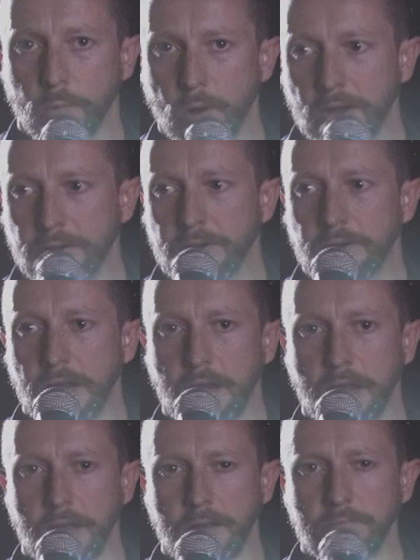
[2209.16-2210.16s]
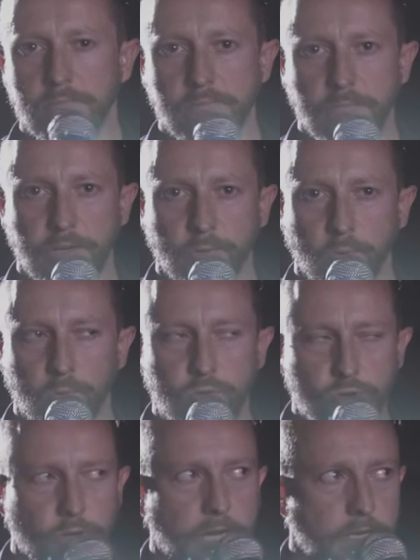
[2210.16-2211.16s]
one little
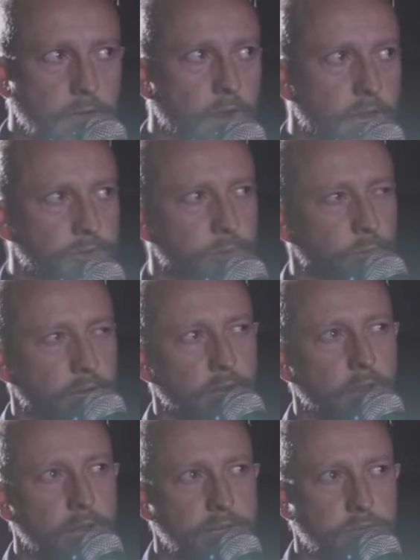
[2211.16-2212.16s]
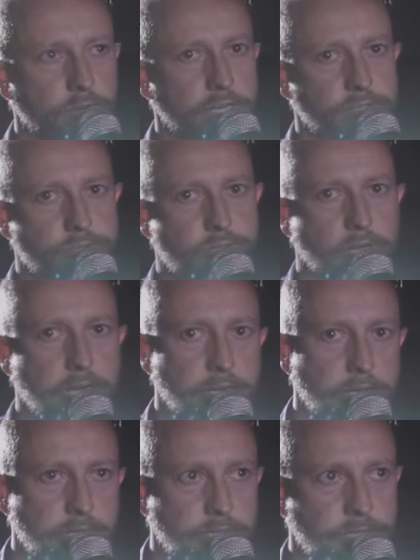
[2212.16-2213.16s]
trick I do when I light in green screen
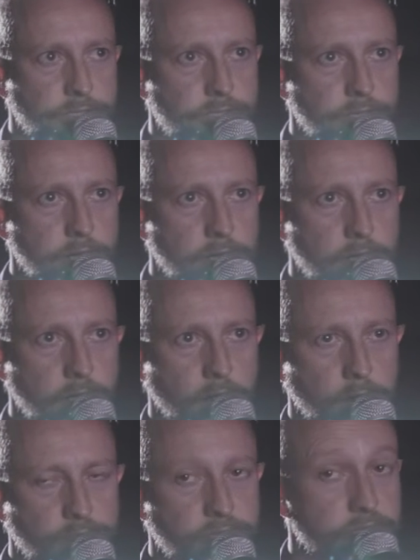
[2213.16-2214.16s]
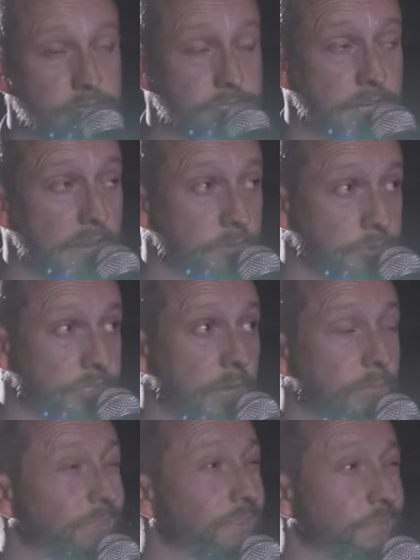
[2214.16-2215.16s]
is, just as Daniel was saying
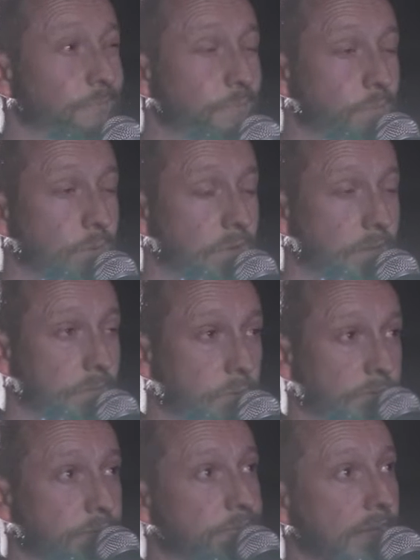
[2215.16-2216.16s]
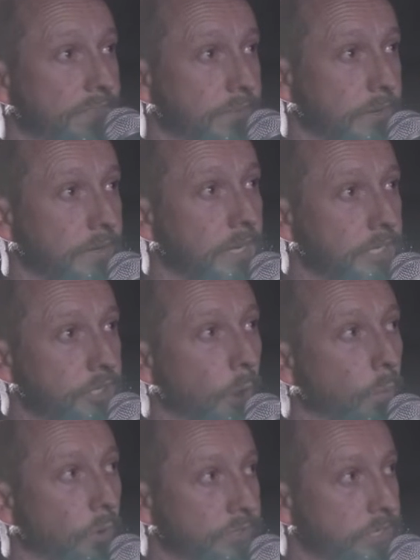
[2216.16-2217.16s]
with the fact that you
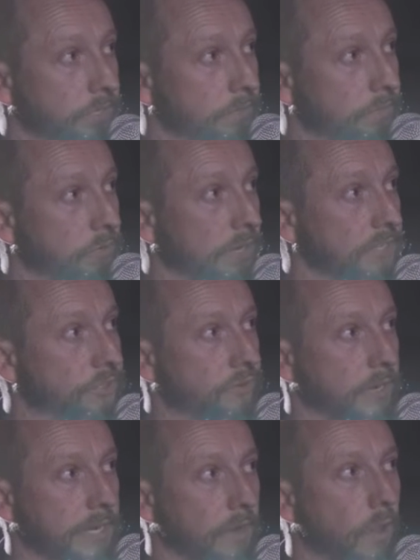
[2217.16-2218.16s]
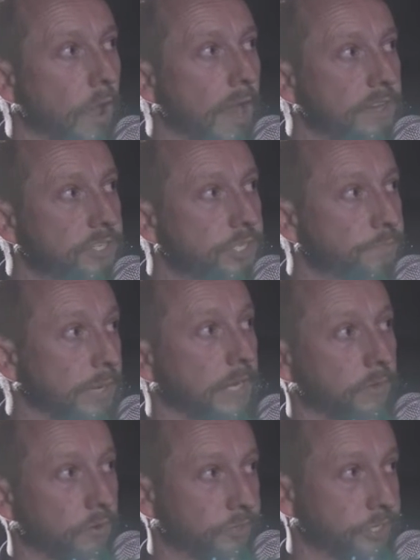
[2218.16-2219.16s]
don't want your green screen light
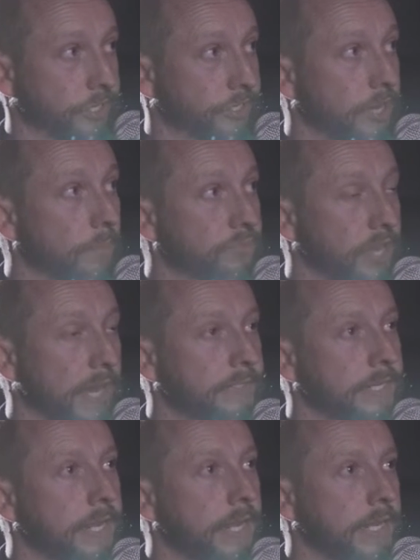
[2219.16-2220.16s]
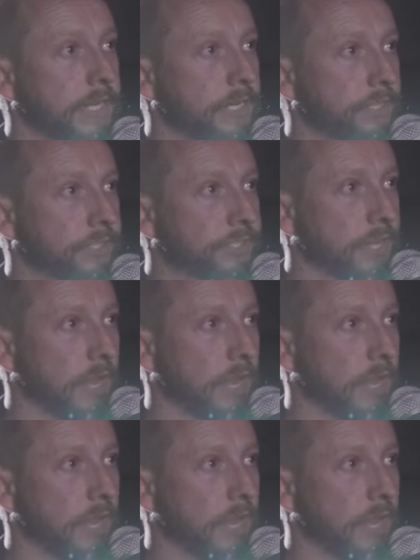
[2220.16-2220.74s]
spilling onto your subject, is